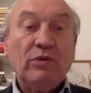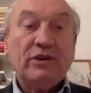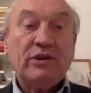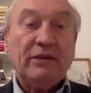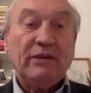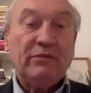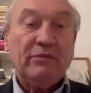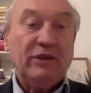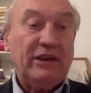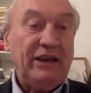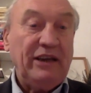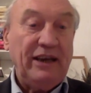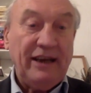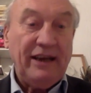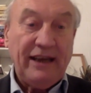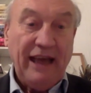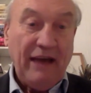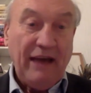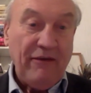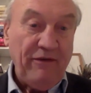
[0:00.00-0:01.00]
someone in a
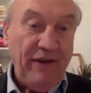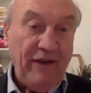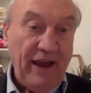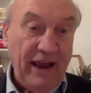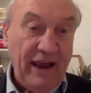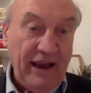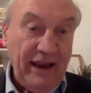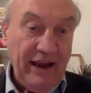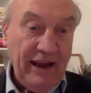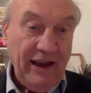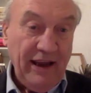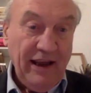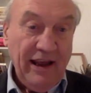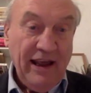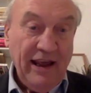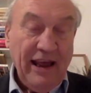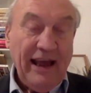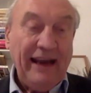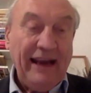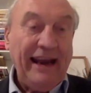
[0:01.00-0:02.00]
cafe,
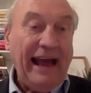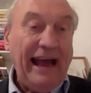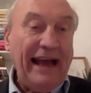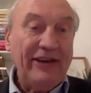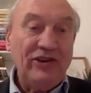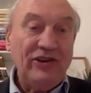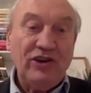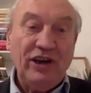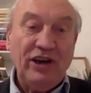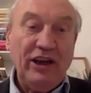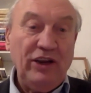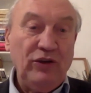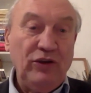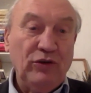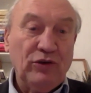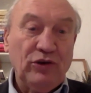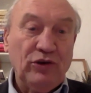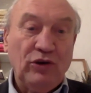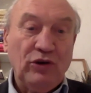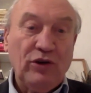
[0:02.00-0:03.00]
and actually you're
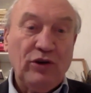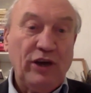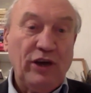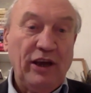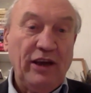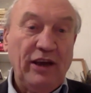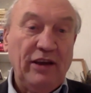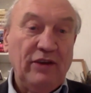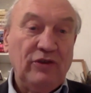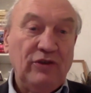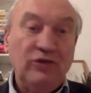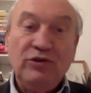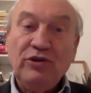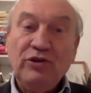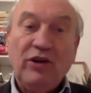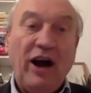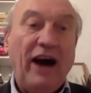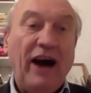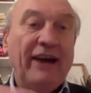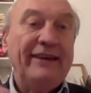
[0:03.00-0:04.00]
talking to your
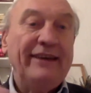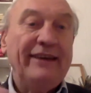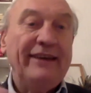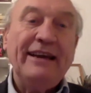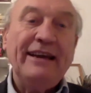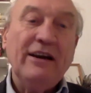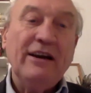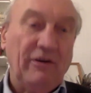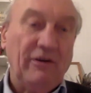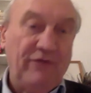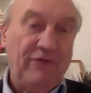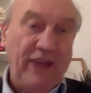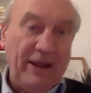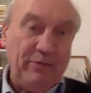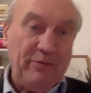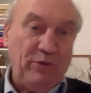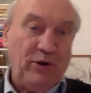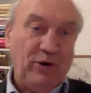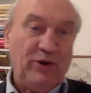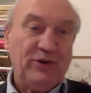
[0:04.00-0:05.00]
idea of that
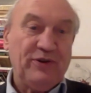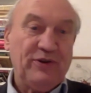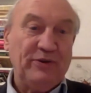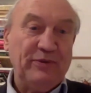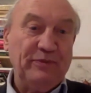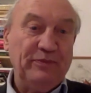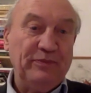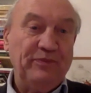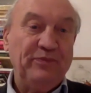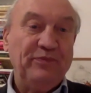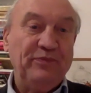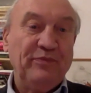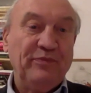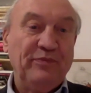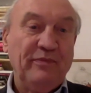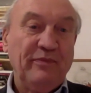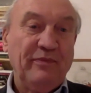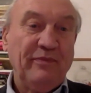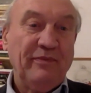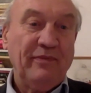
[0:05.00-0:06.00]
person.
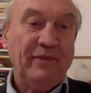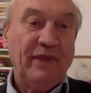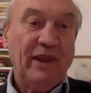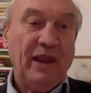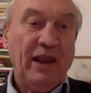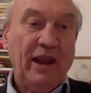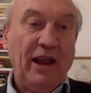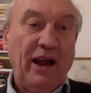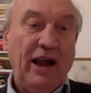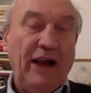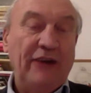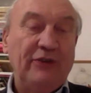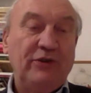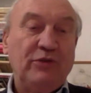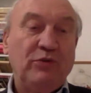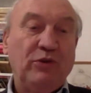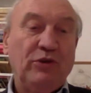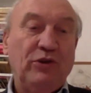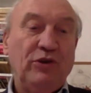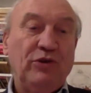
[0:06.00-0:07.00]
Mm-hmm. And
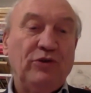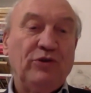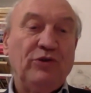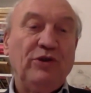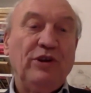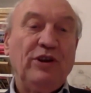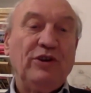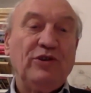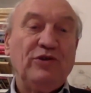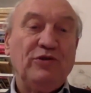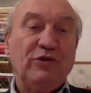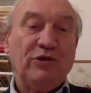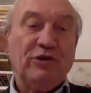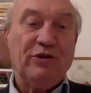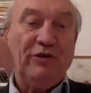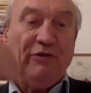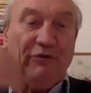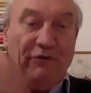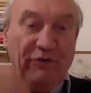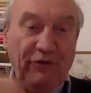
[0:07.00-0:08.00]
what you're doing is you're
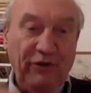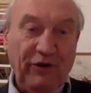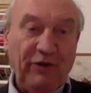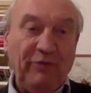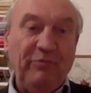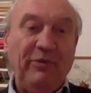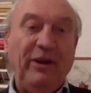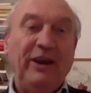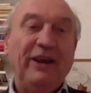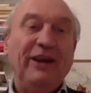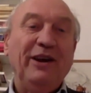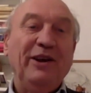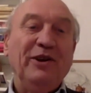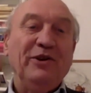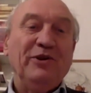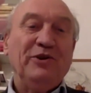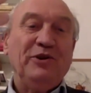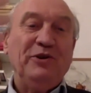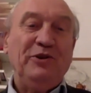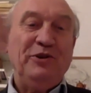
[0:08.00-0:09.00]
confirming
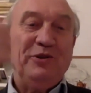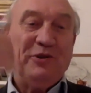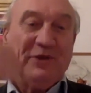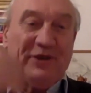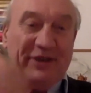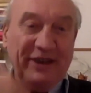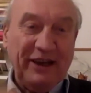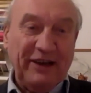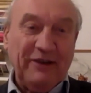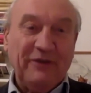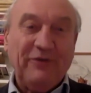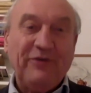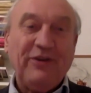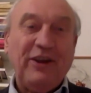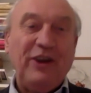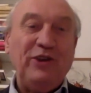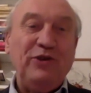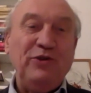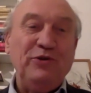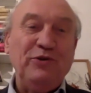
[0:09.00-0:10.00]
to yourself
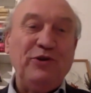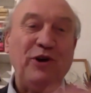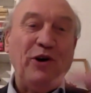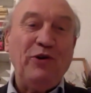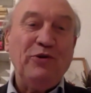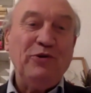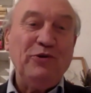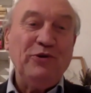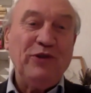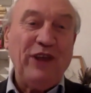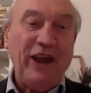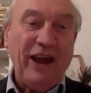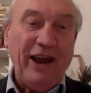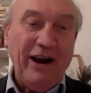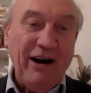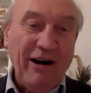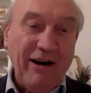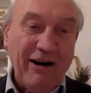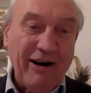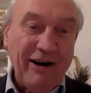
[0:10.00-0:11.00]
that you know who they
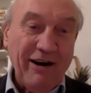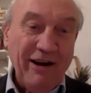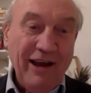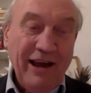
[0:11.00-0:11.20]
are